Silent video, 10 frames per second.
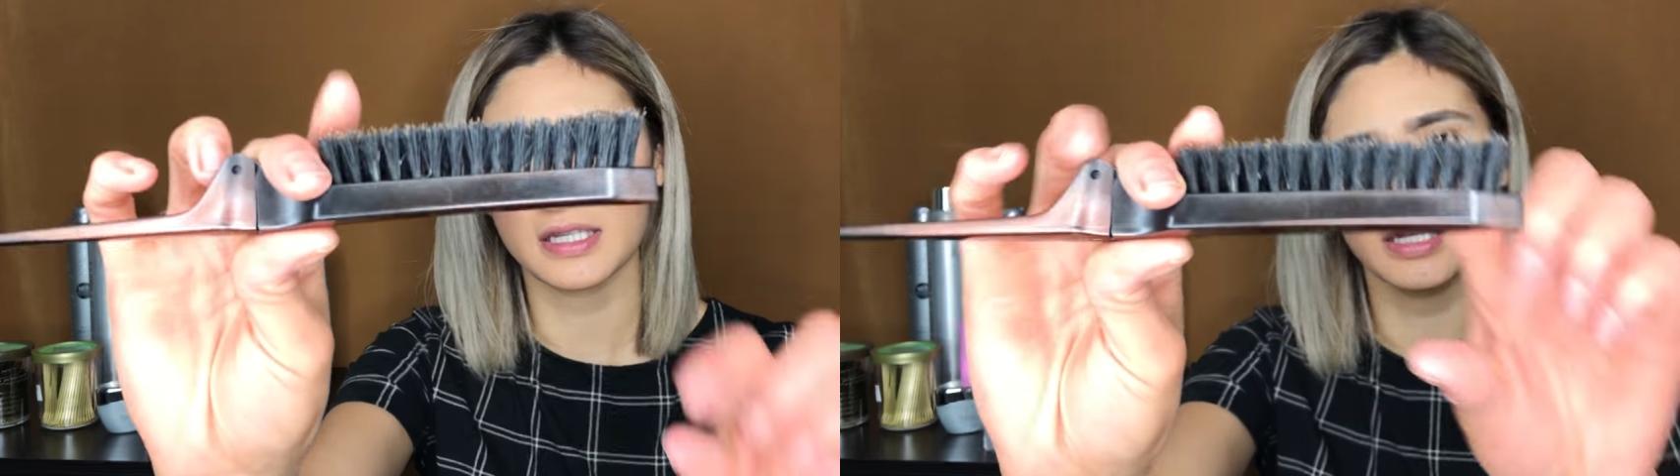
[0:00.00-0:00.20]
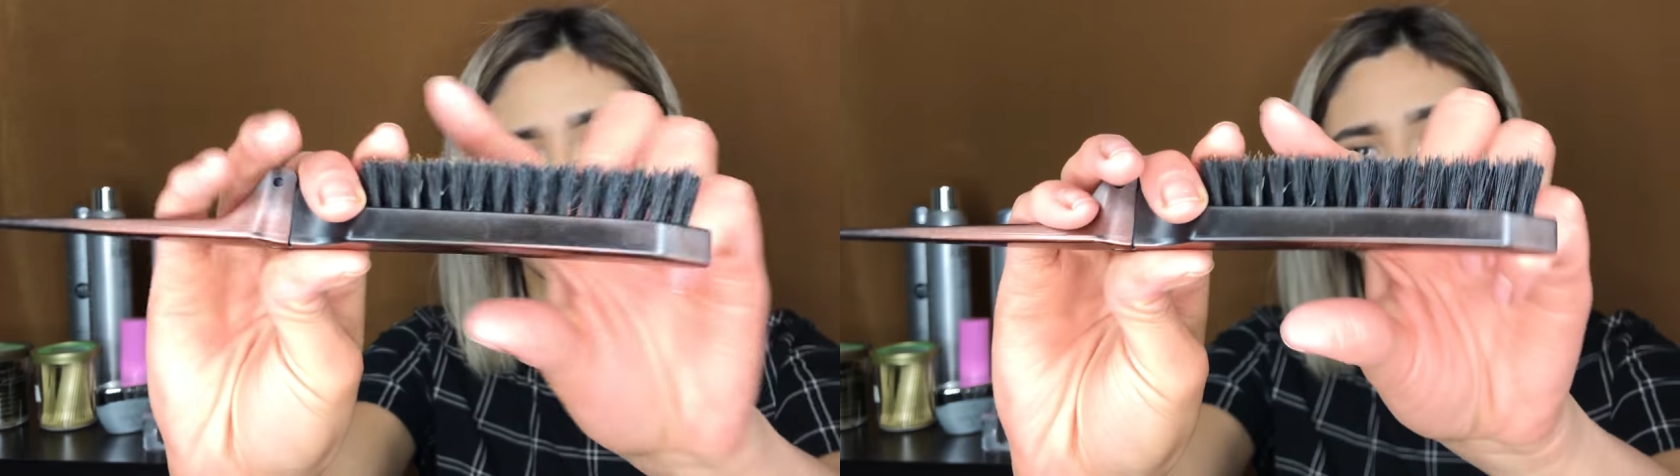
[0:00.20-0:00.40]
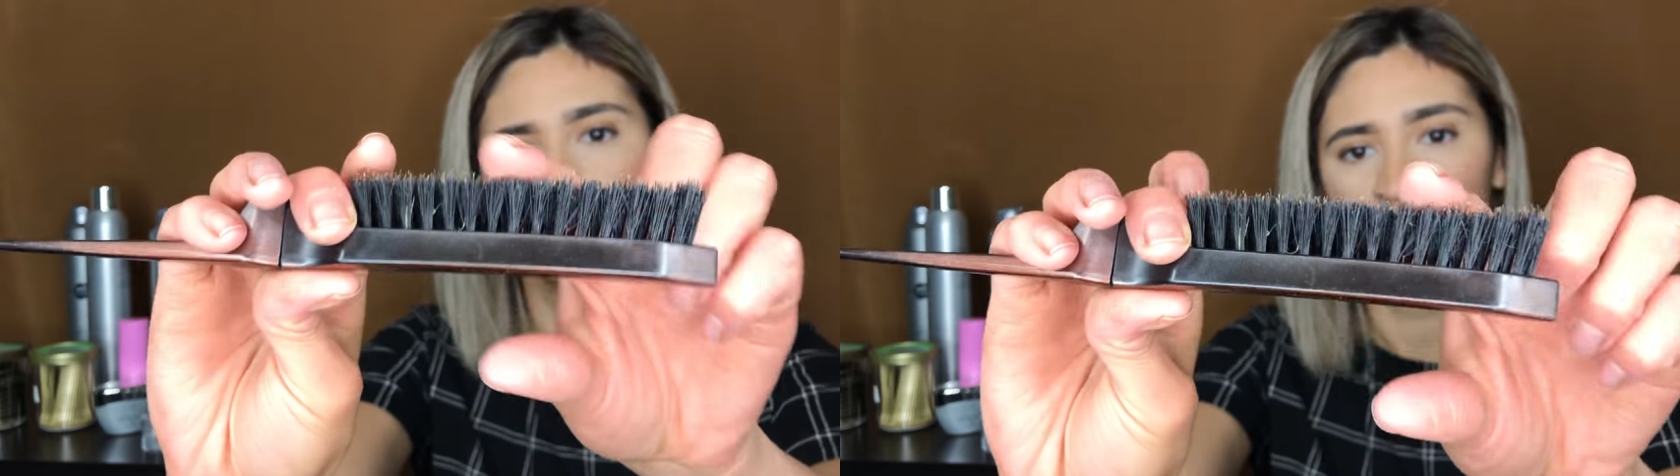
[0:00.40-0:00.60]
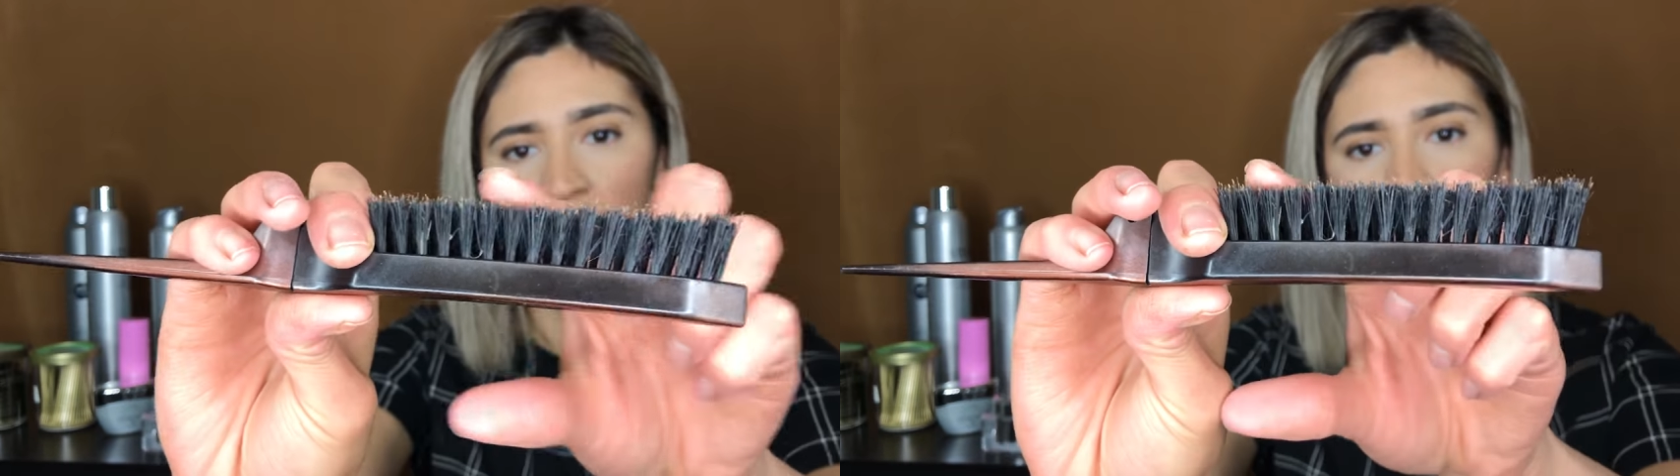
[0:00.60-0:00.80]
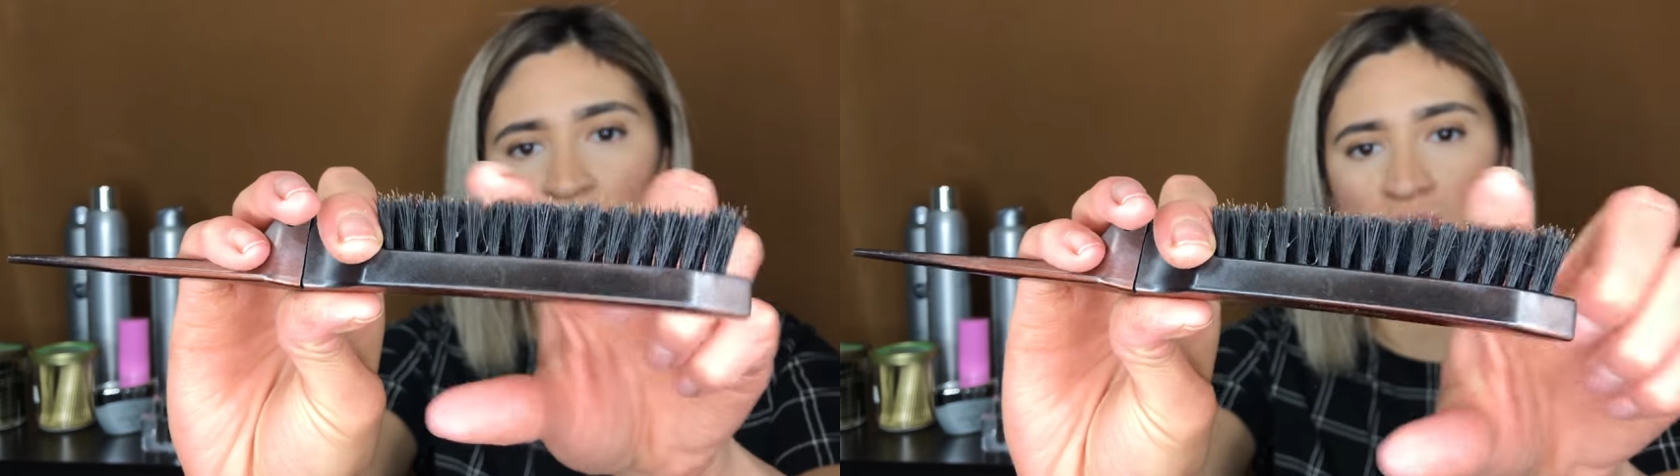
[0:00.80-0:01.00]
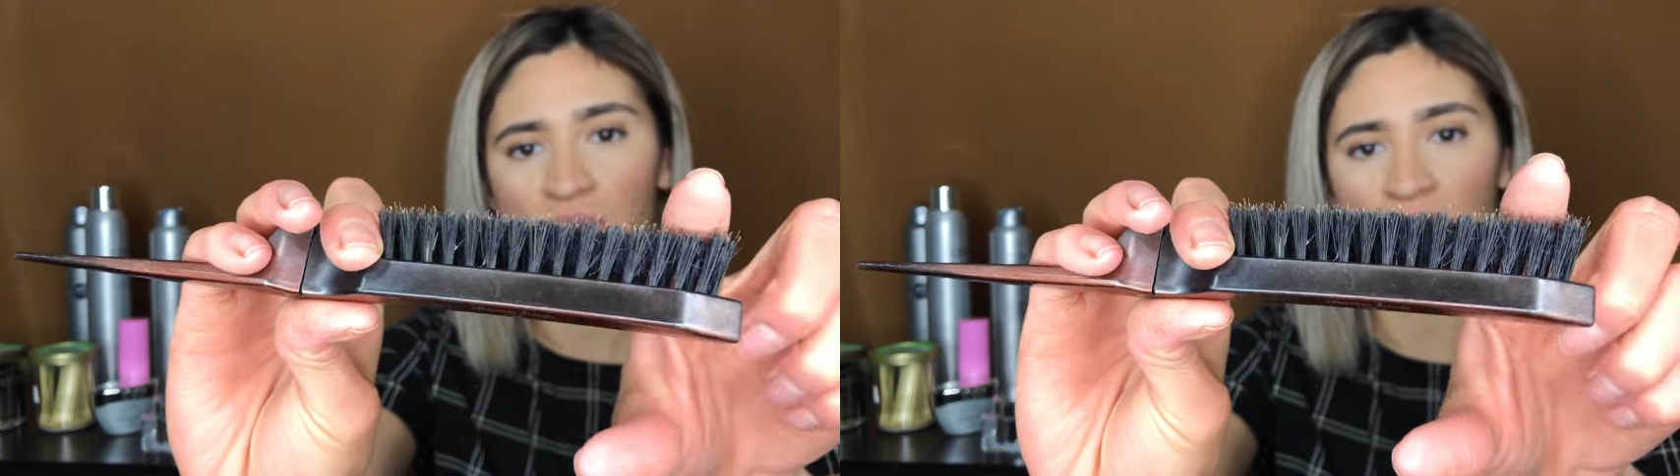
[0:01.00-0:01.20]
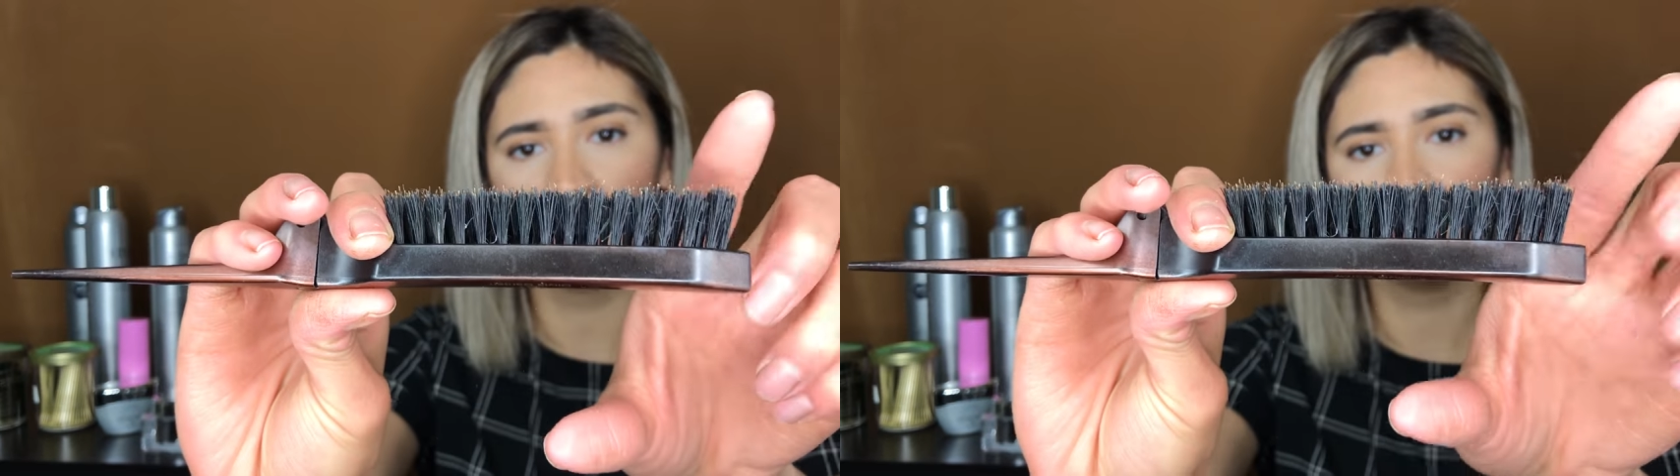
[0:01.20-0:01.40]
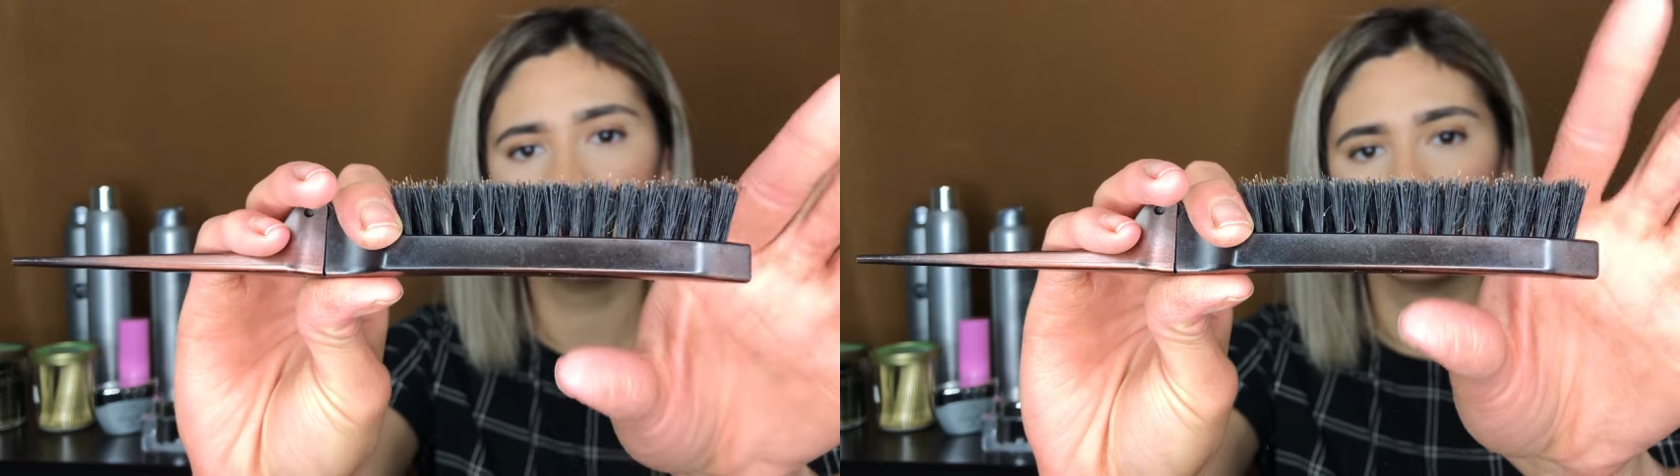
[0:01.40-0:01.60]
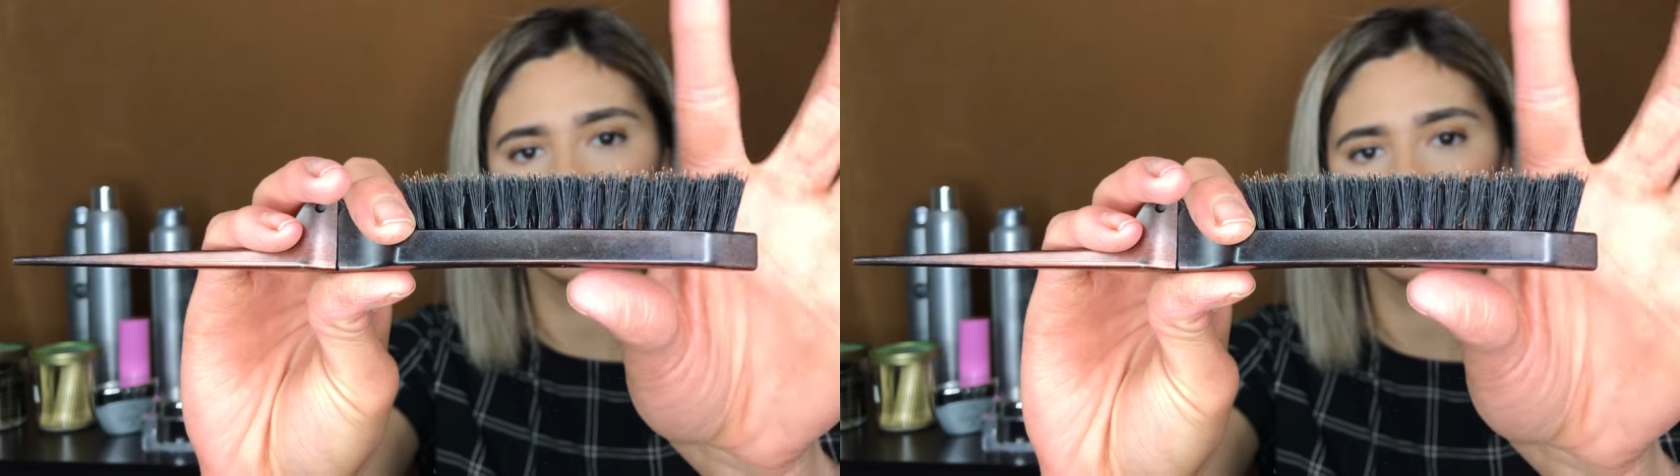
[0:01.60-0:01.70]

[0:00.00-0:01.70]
a smoothing brush.